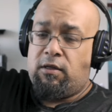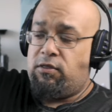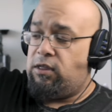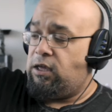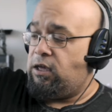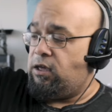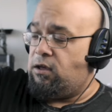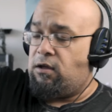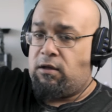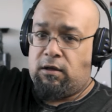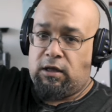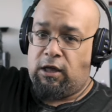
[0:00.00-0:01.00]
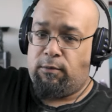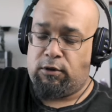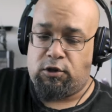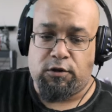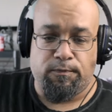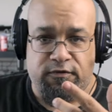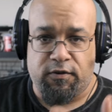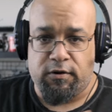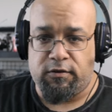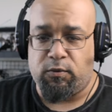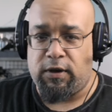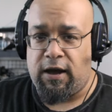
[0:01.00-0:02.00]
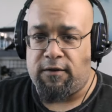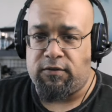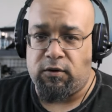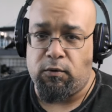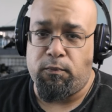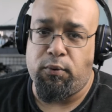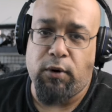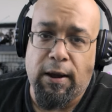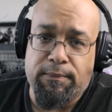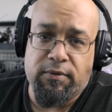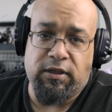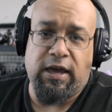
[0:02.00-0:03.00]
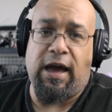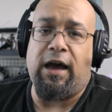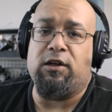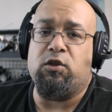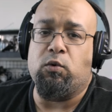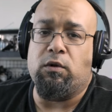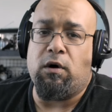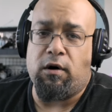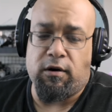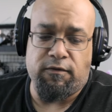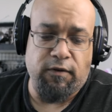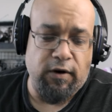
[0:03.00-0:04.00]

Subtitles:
the image. First, we have to prep the actual art